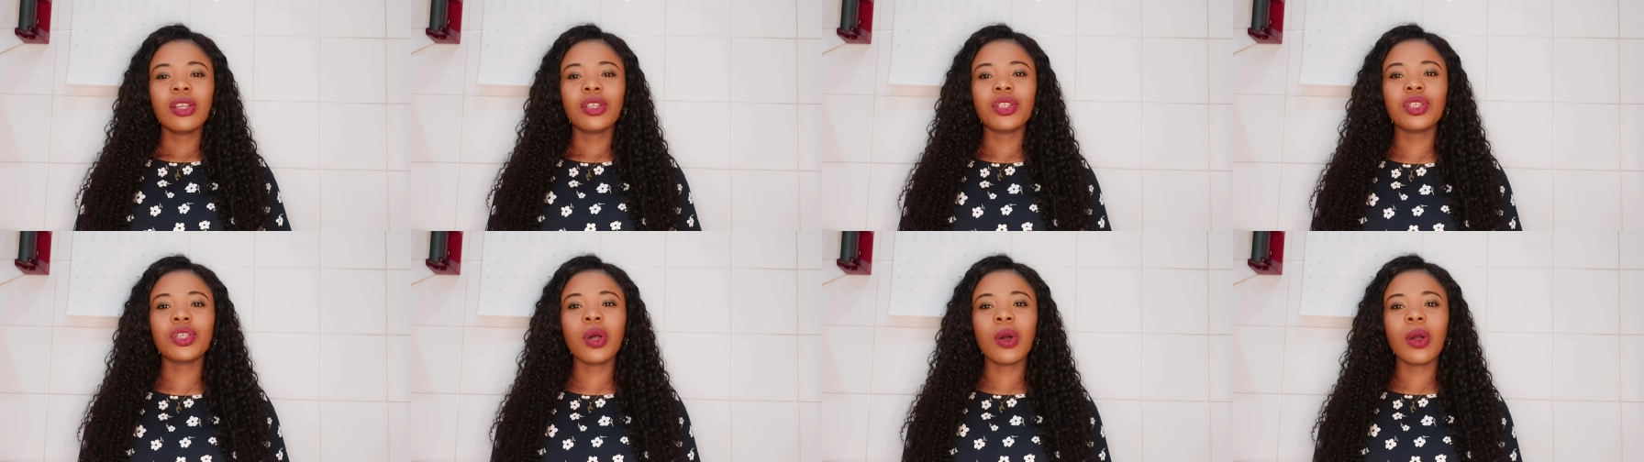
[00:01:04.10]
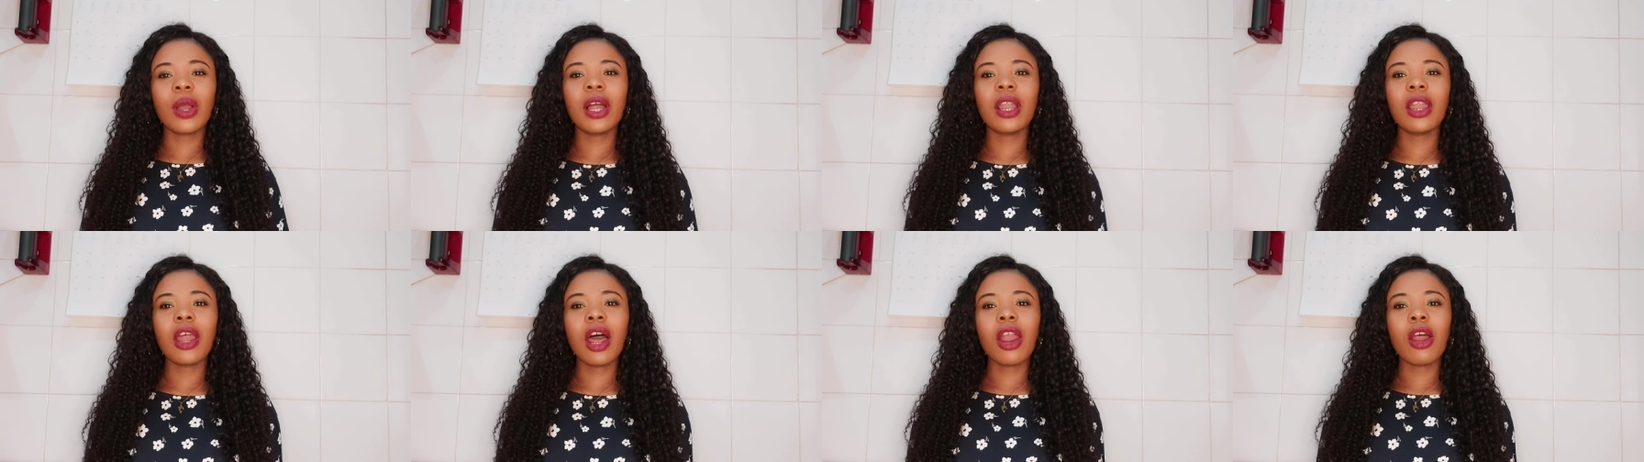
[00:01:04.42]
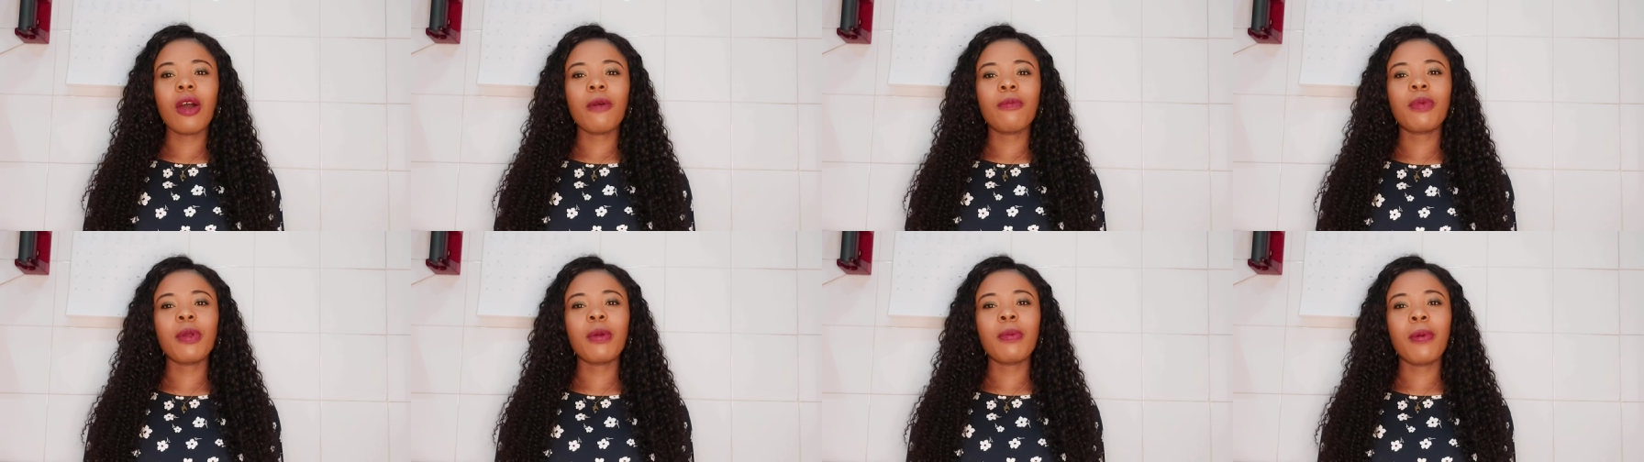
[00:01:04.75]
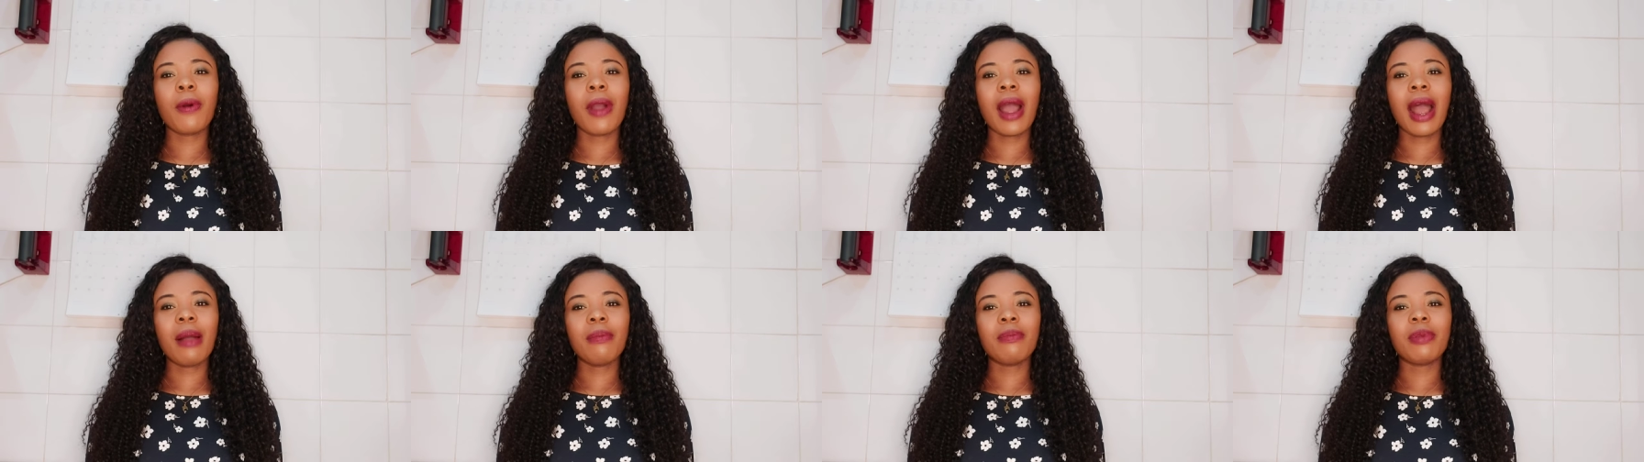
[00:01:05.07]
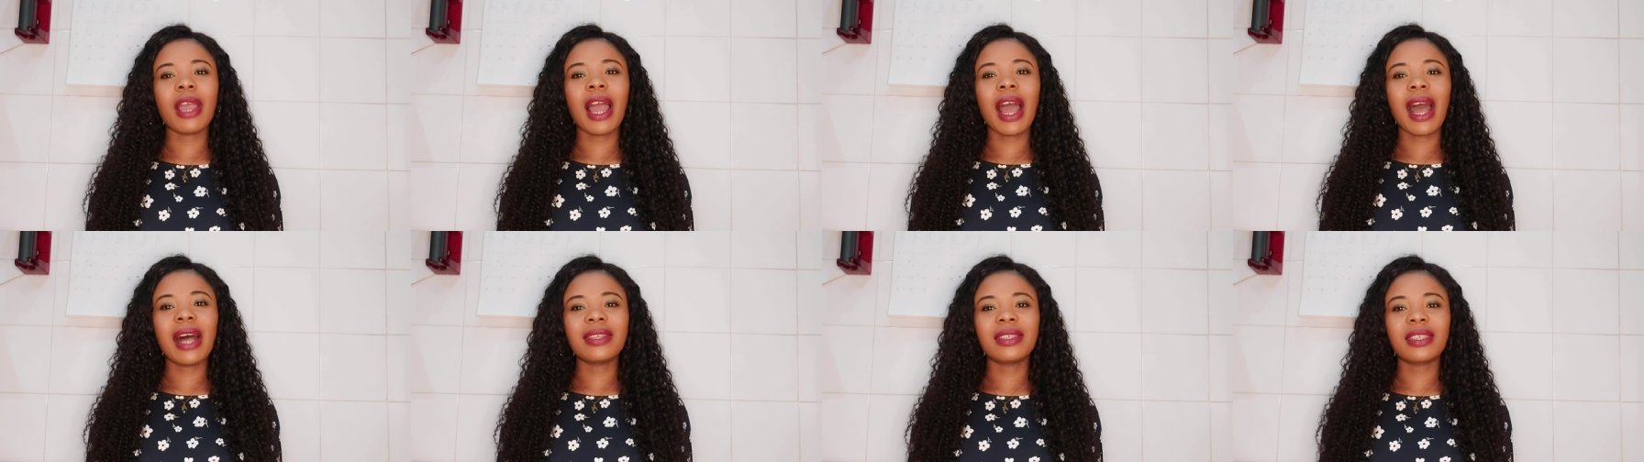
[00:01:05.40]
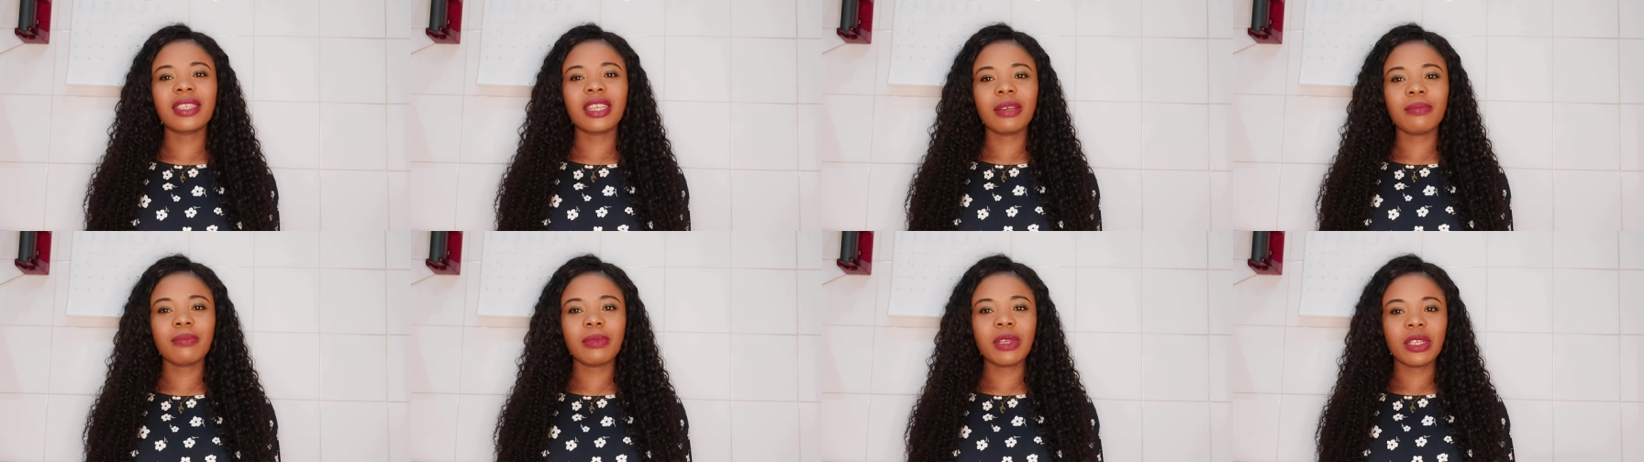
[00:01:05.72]
So a lot of people have been
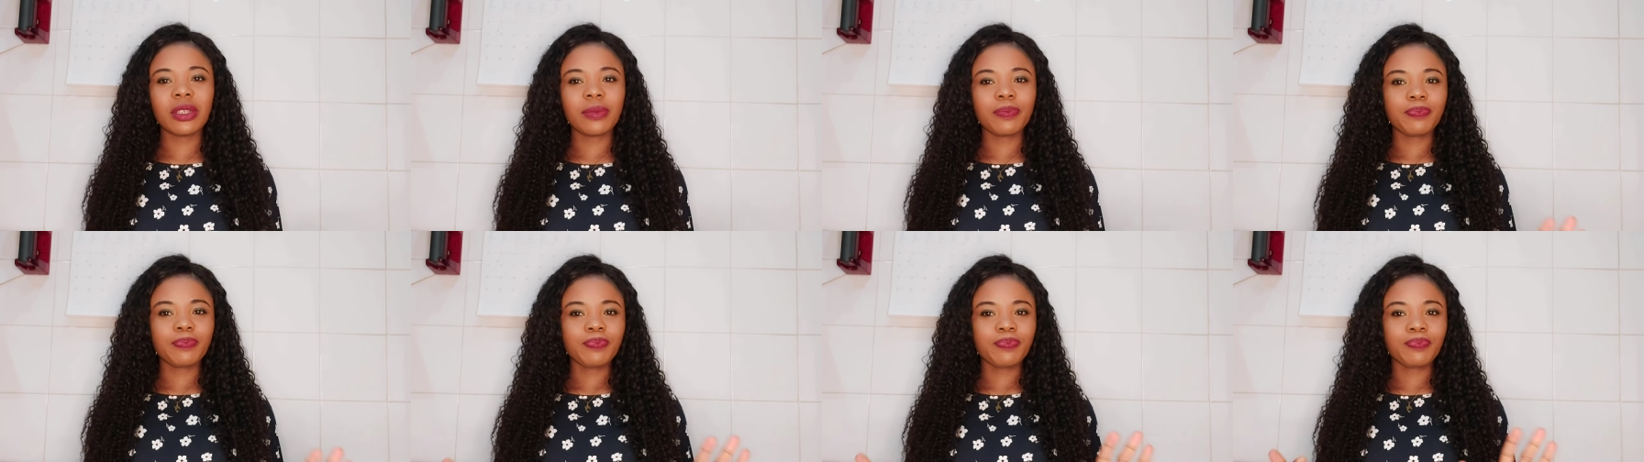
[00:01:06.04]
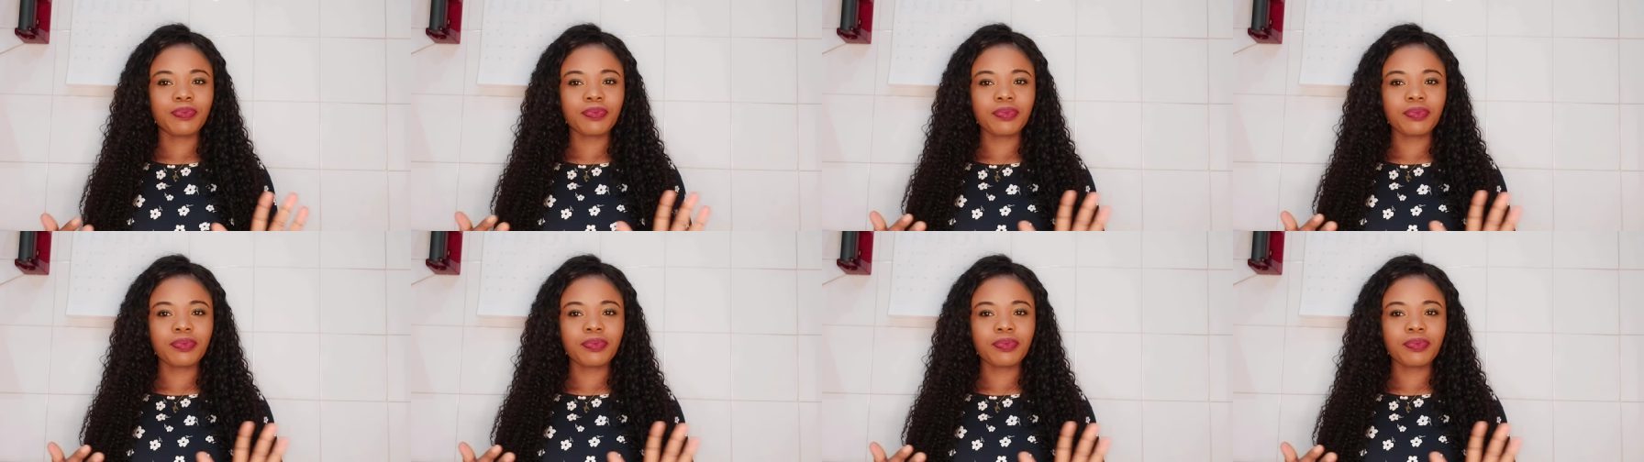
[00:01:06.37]
asking me